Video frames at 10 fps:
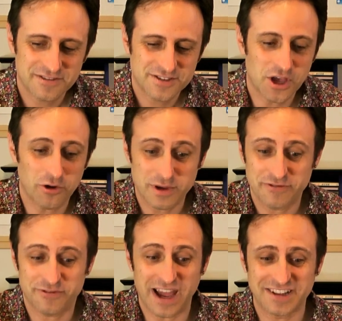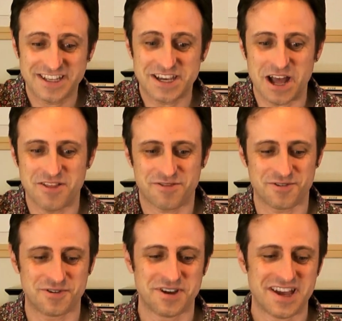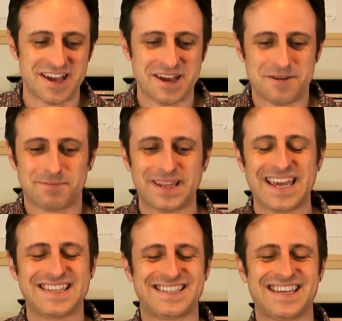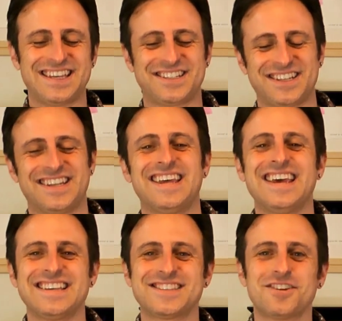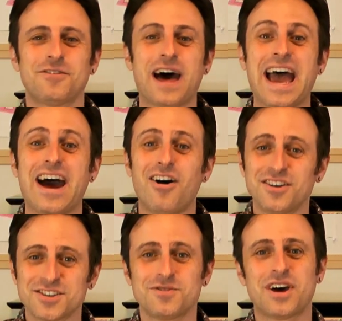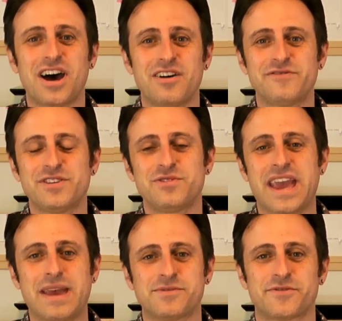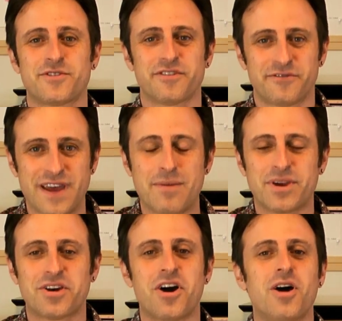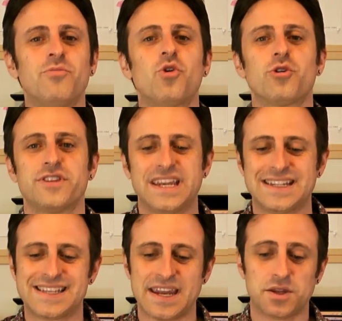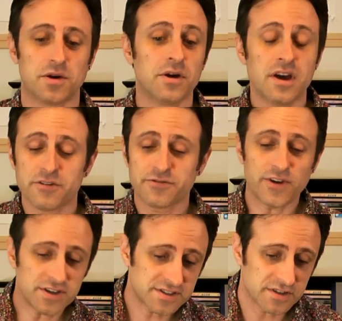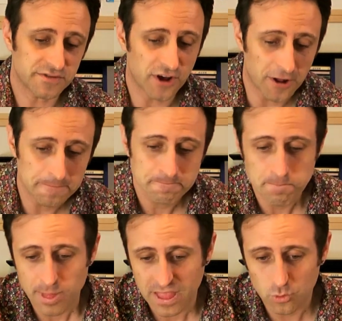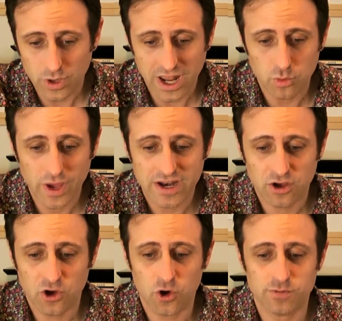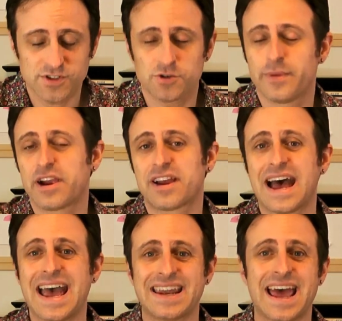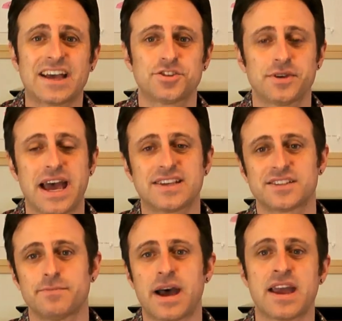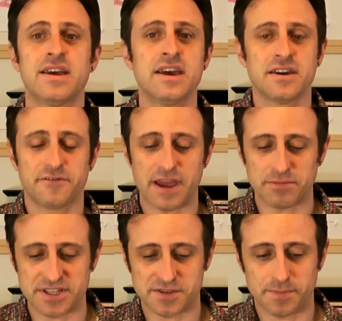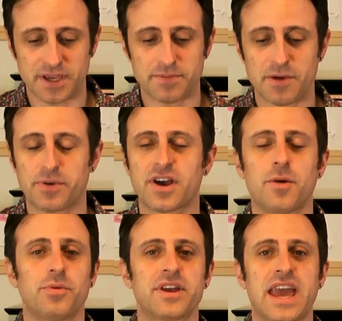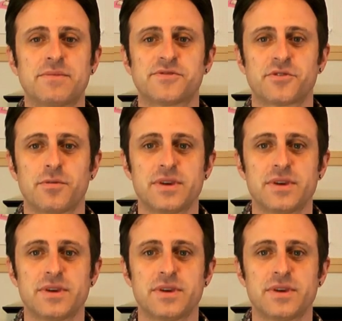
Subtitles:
So we've finally gotten through PlayStation. So I also got a few games for the Famicom or the Nintendo. First of all, when I went home to America, I had actually asked my family to pick me up a couple games from